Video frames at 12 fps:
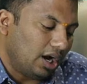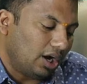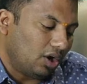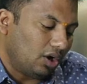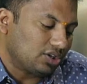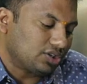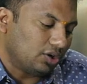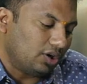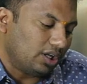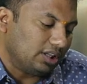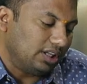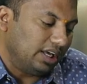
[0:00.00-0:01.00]
also on
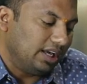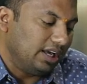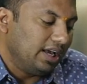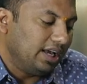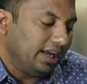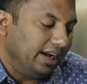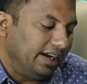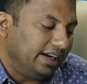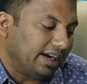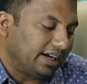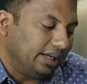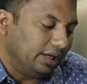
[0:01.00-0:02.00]
the
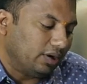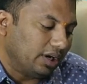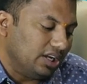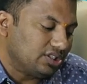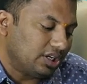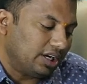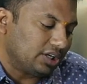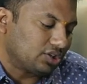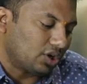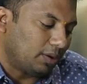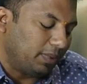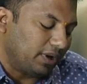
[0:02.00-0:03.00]
inductive reasoning
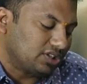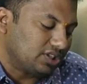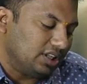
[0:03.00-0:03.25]
topics.